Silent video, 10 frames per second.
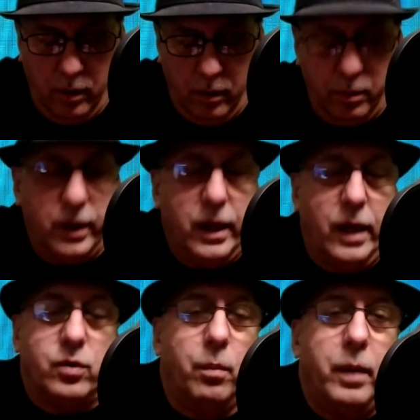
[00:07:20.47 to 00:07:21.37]
But
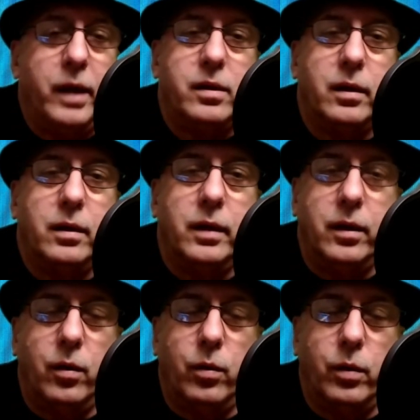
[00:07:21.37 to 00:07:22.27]
yeah, so basically,
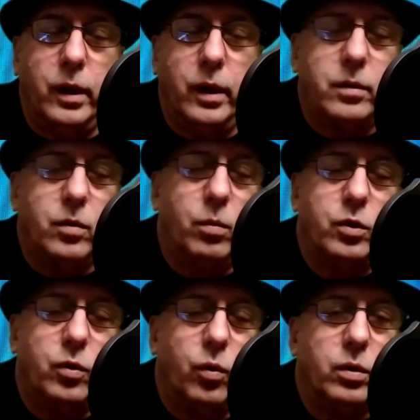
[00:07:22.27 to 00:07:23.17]
you know, it's
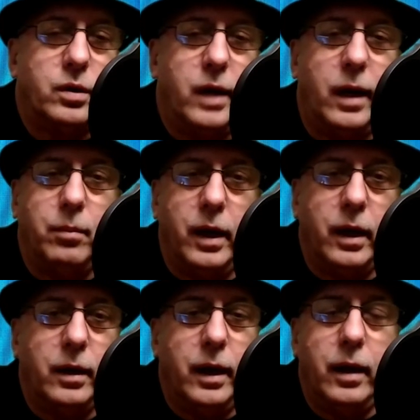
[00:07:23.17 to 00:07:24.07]
almost all the same
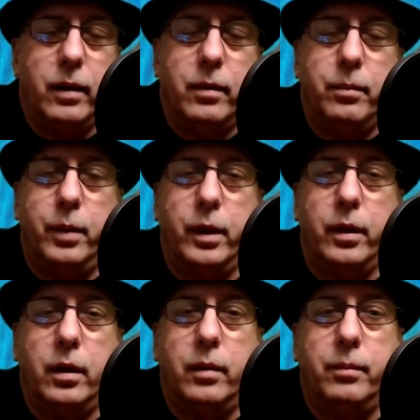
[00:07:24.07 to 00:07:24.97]
thing there. But
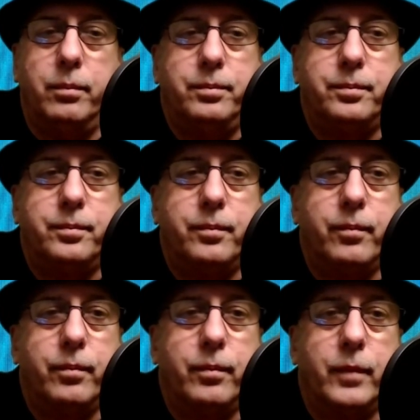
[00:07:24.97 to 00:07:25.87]

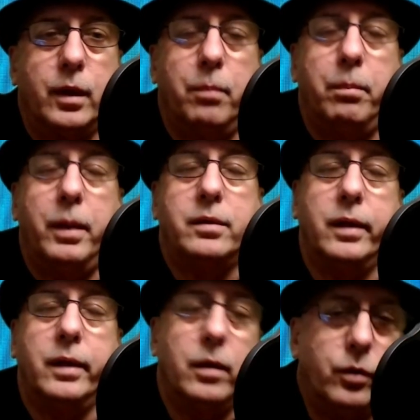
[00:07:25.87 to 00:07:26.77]
the best
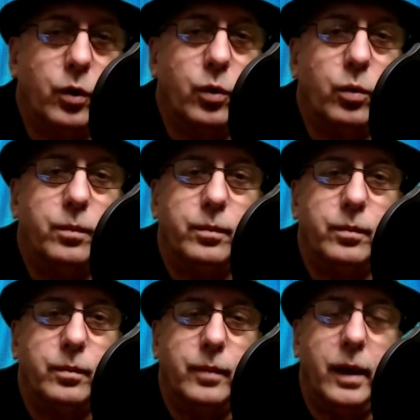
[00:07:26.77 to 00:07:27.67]
thing to do,
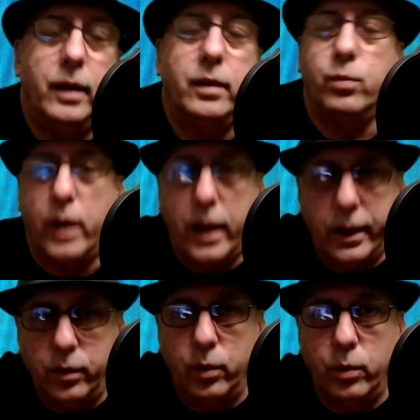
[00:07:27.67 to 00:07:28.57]
and is what I
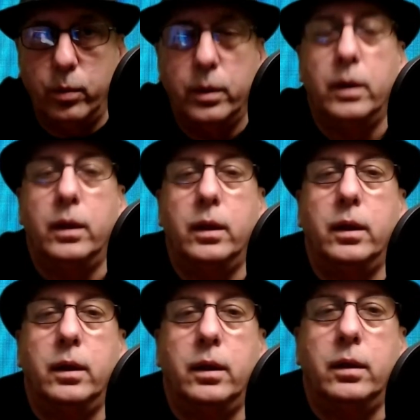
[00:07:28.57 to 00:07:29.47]
do,
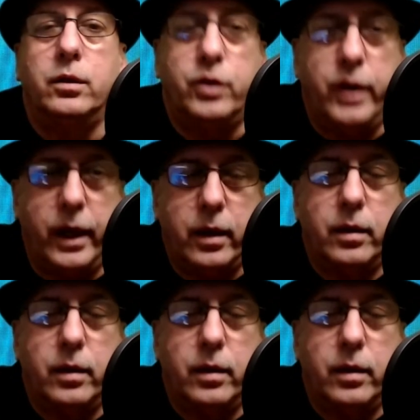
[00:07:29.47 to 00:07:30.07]
check,